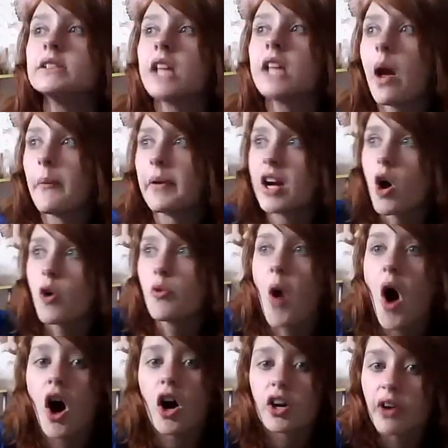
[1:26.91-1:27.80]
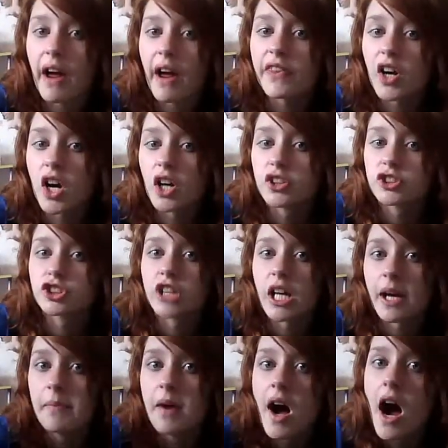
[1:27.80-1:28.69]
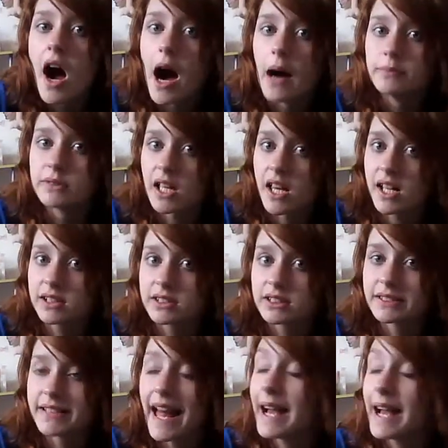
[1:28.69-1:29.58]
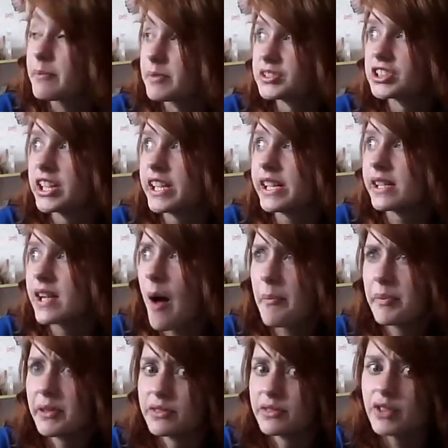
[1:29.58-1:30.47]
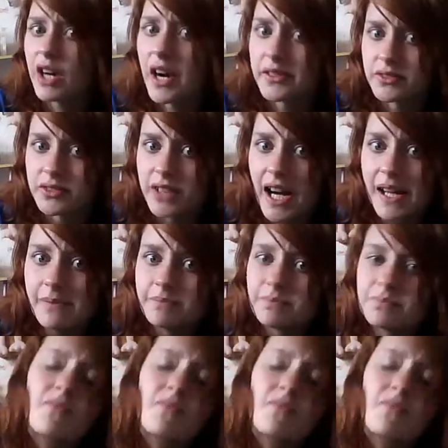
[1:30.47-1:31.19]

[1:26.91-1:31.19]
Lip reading: And we go walk around the girls' gym up to the snack machine up in the front, right?